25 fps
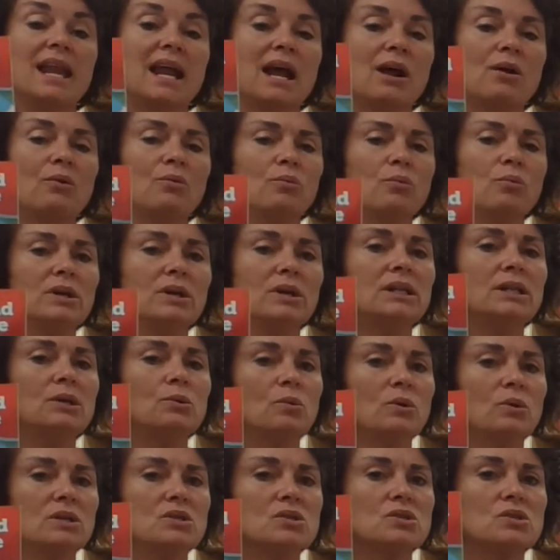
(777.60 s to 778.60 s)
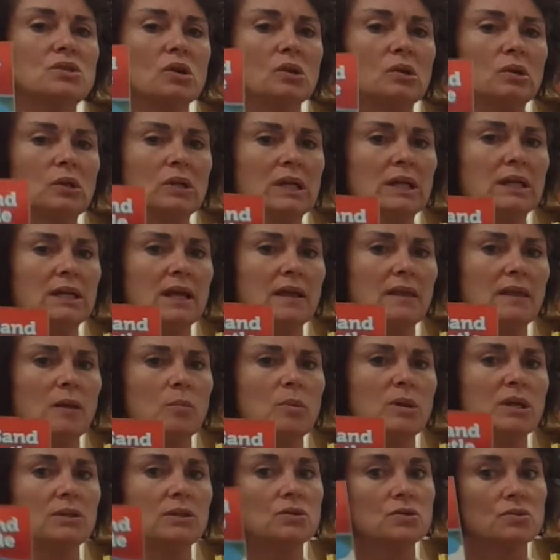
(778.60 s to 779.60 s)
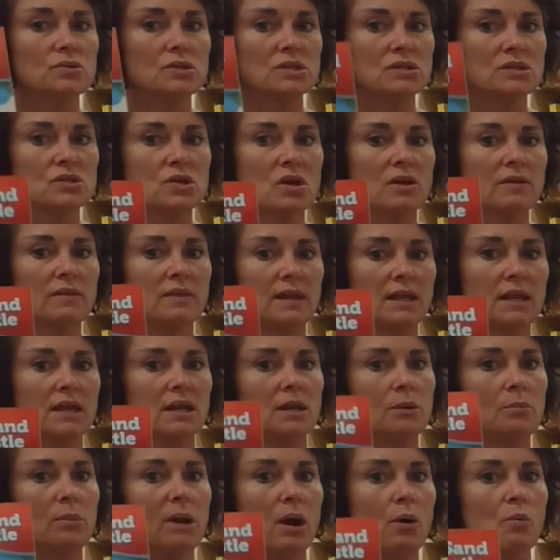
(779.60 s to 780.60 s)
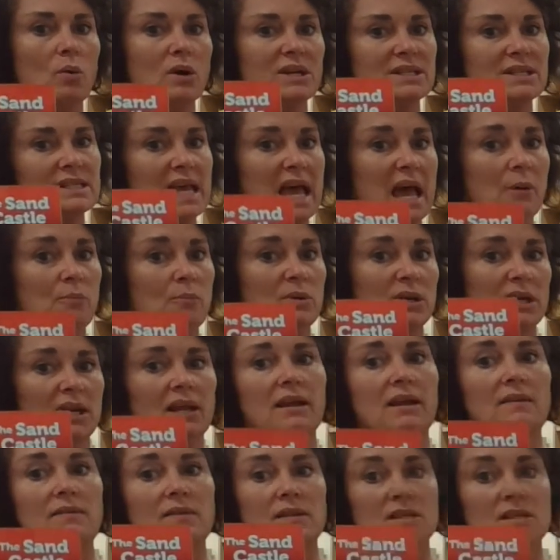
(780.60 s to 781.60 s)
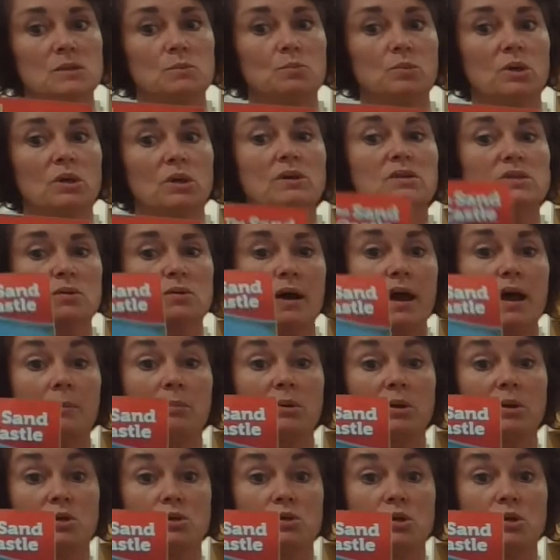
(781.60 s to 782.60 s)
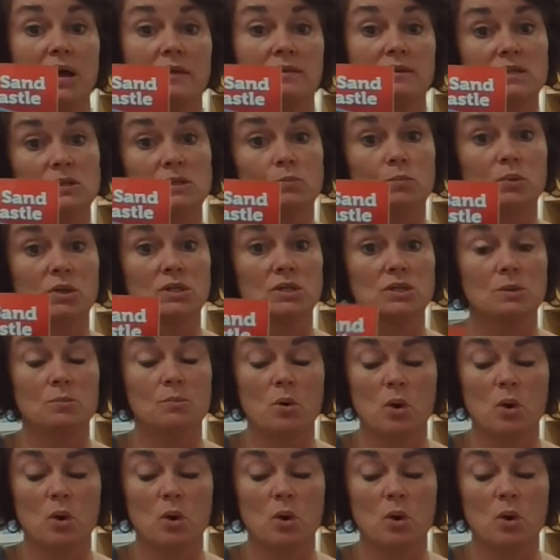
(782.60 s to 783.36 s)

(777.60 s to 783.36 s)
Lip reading: and I really want to start looking at the pictures and start thinking about what's happening in this book. So I'm going to try this book